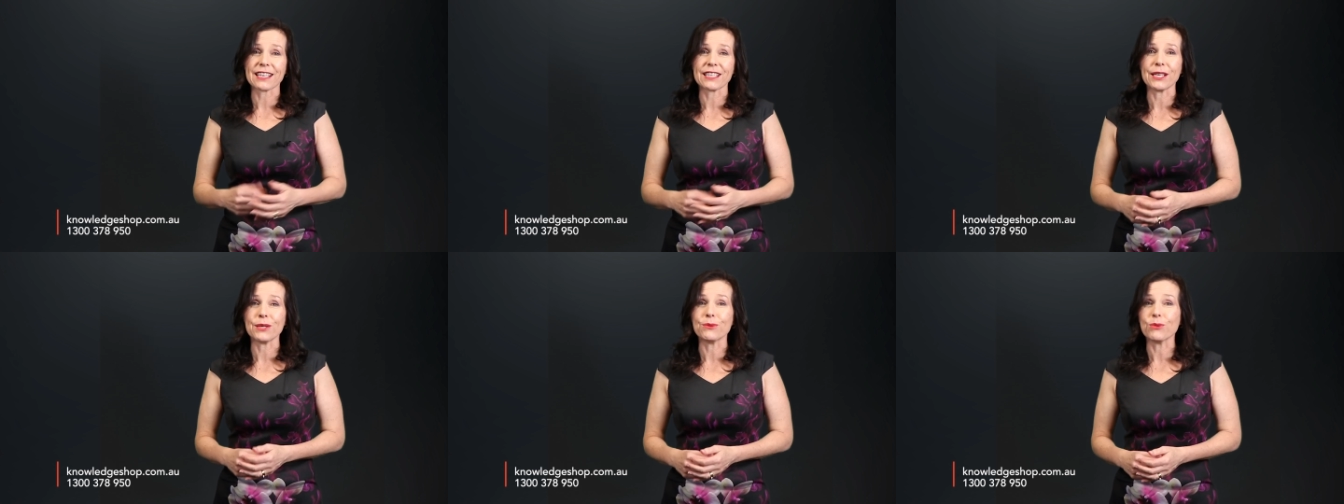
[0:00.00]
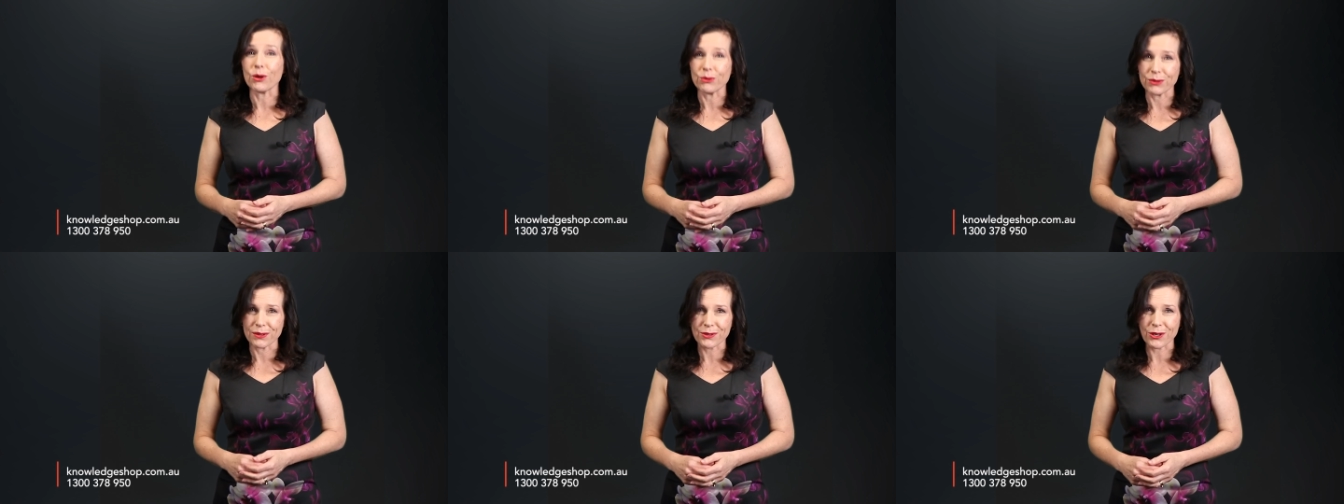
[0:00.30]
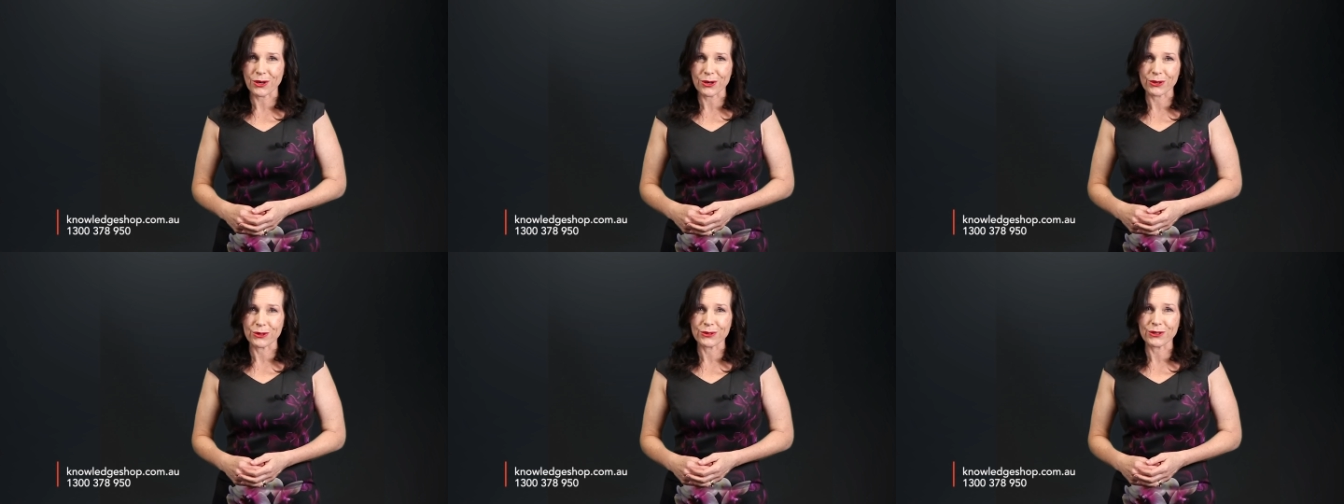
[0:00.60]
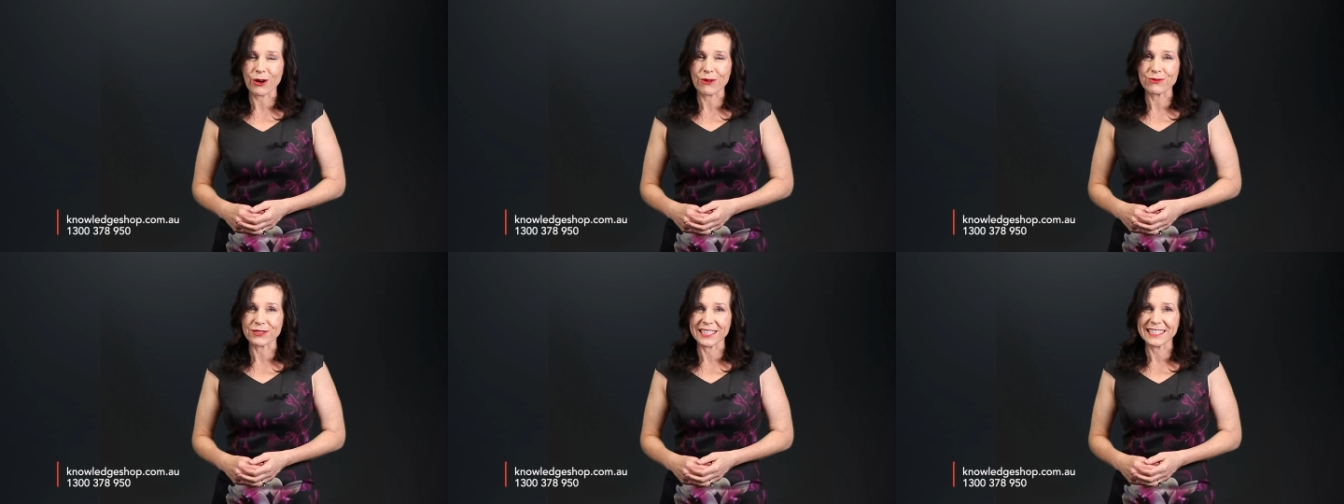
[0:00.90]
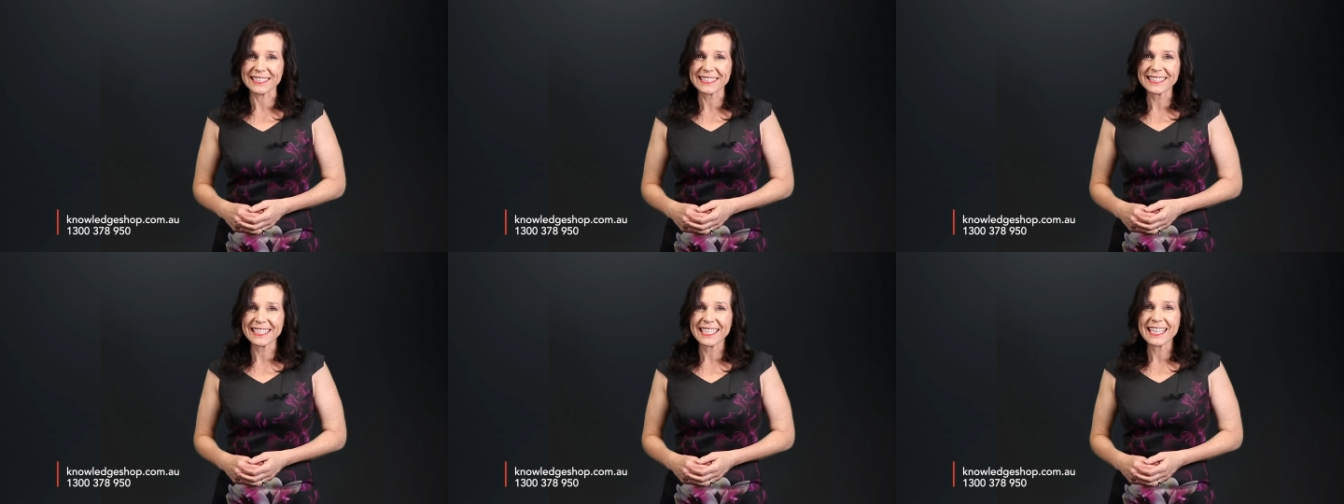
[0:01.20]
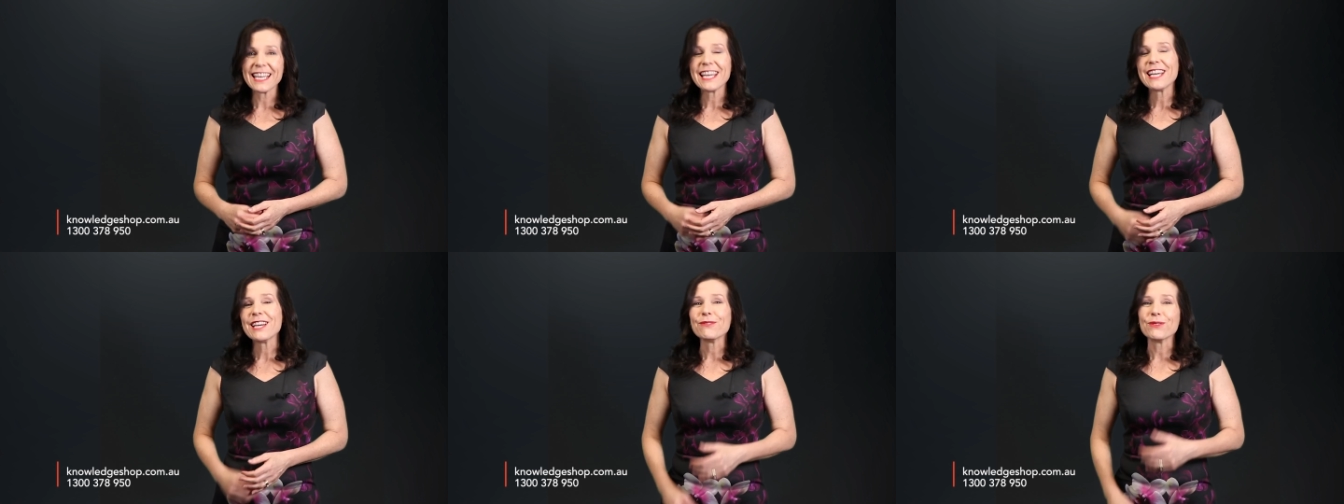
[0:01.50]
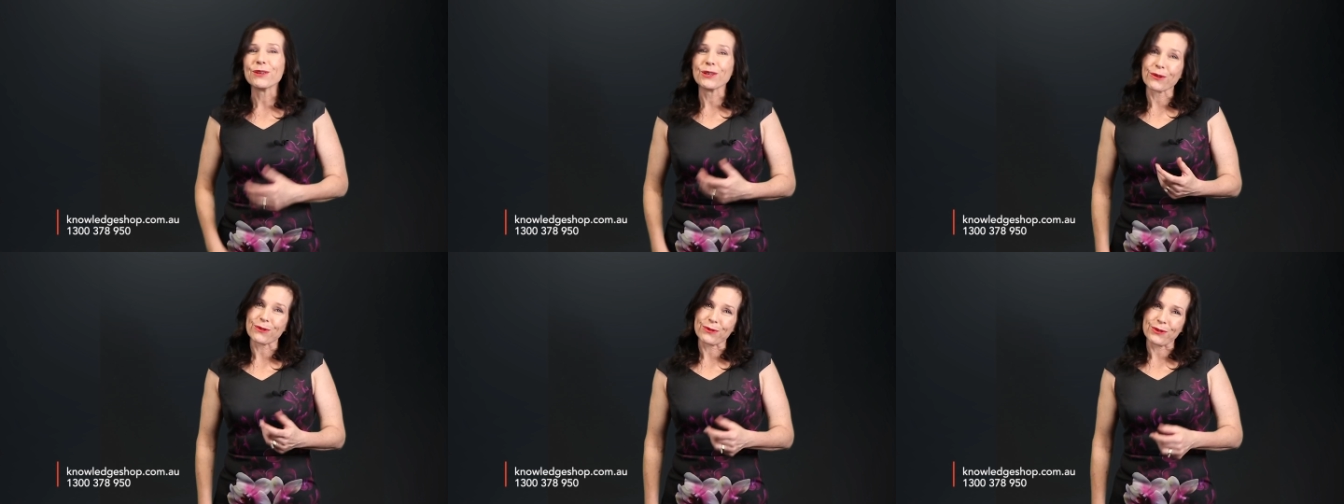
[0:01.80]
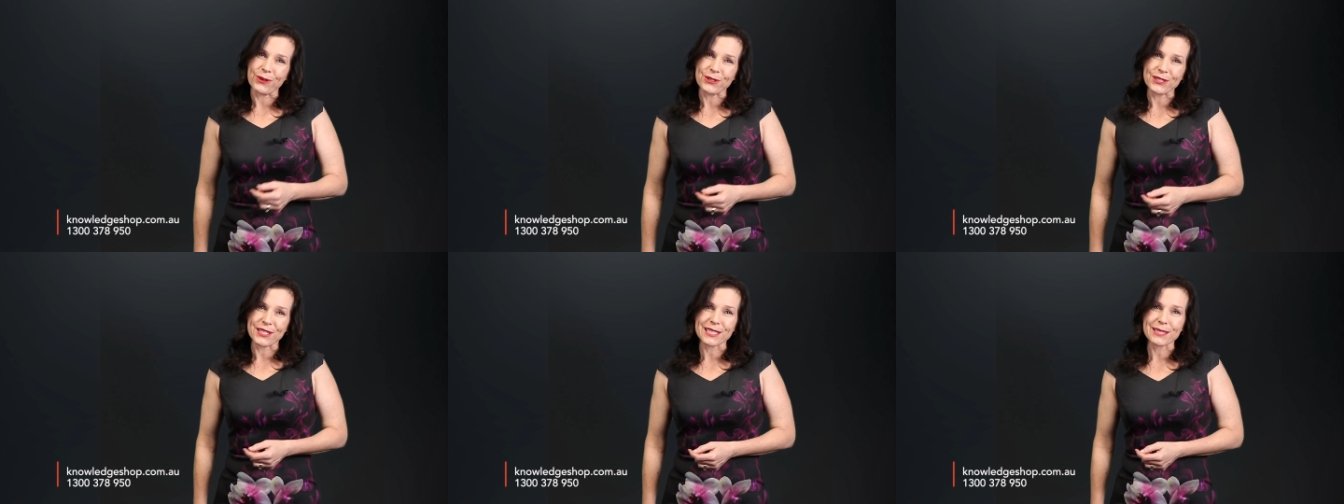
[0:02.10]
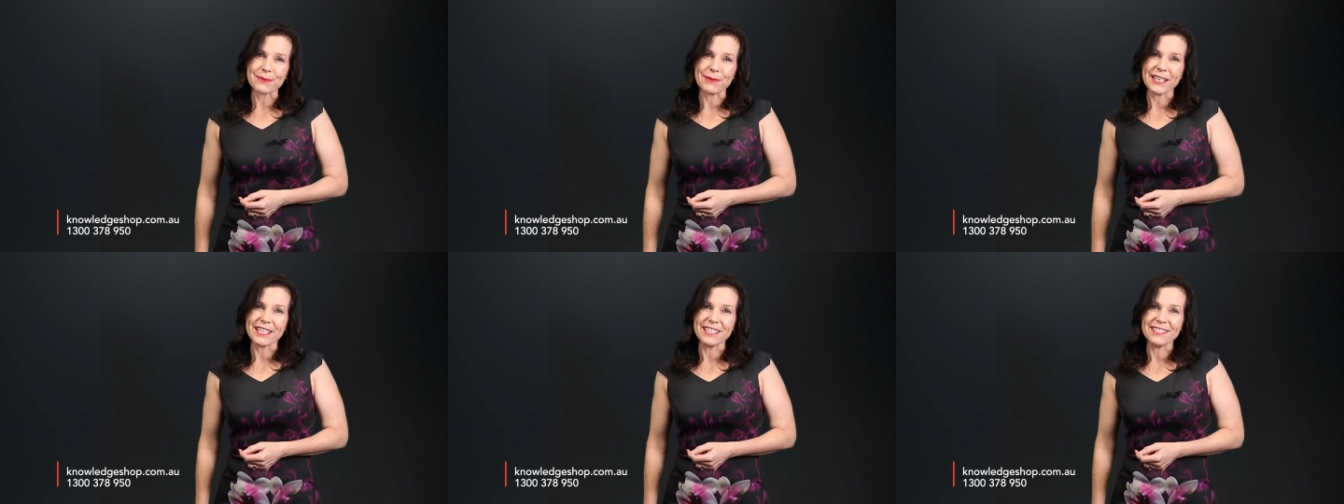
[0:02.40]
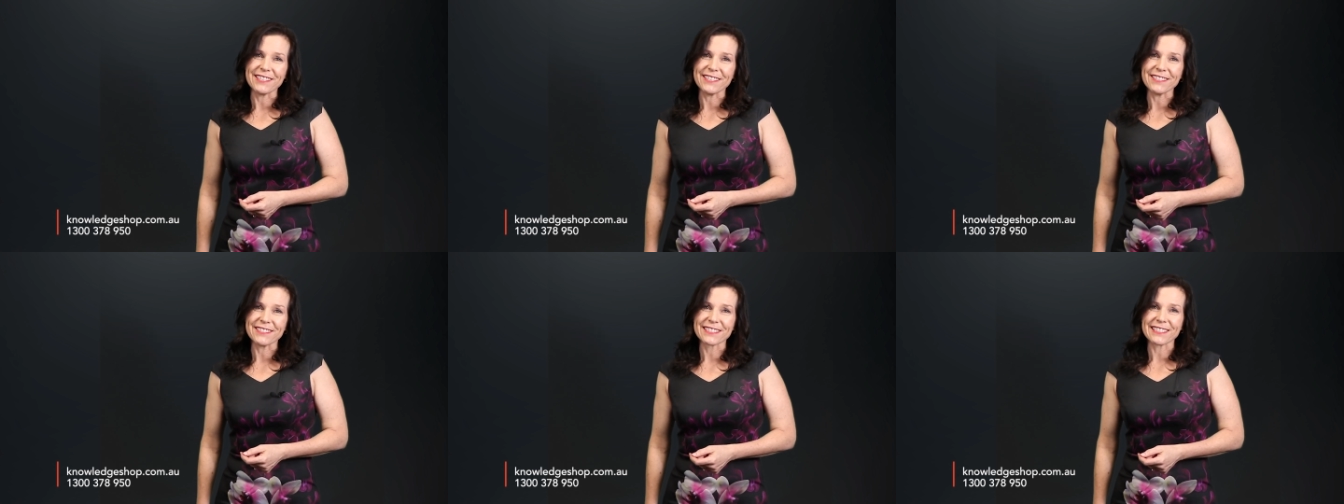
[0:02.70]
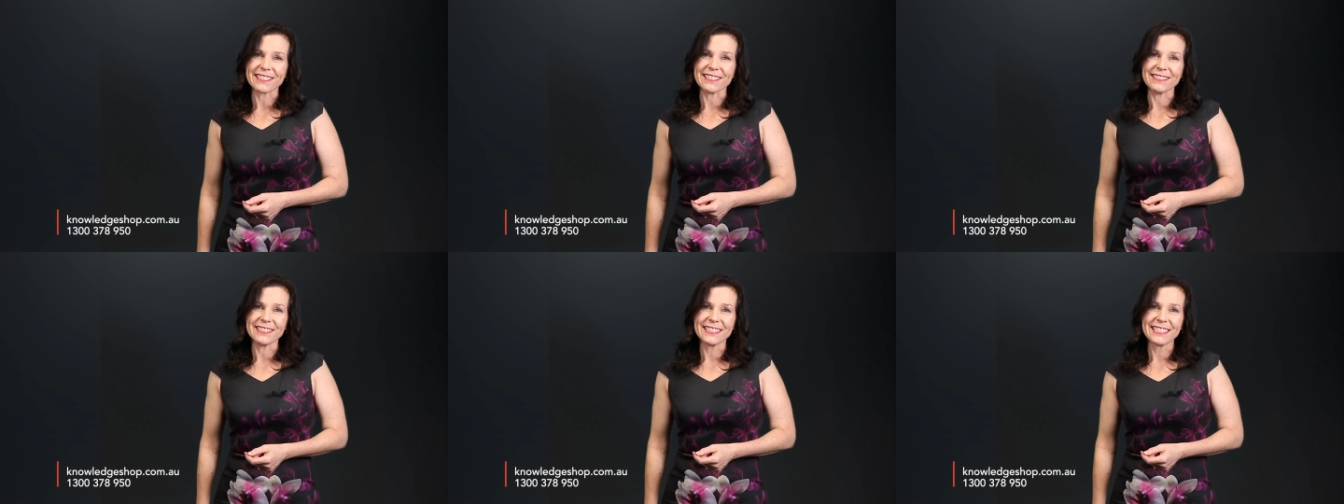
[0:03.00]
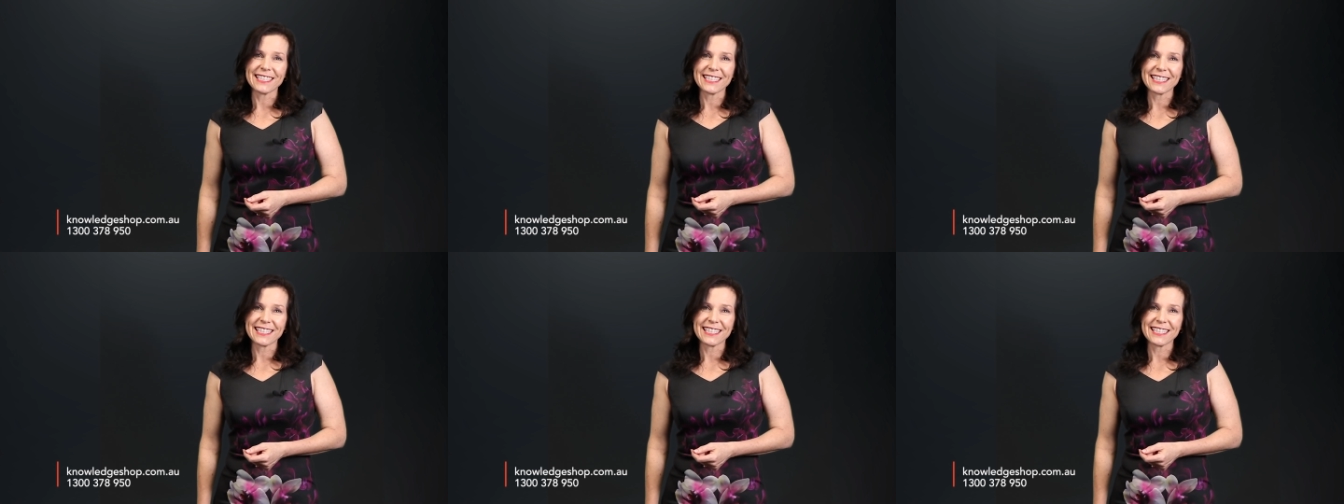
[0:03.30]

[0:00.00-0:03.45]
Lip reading: what we've got on offer. We look forward to speaking to you soon.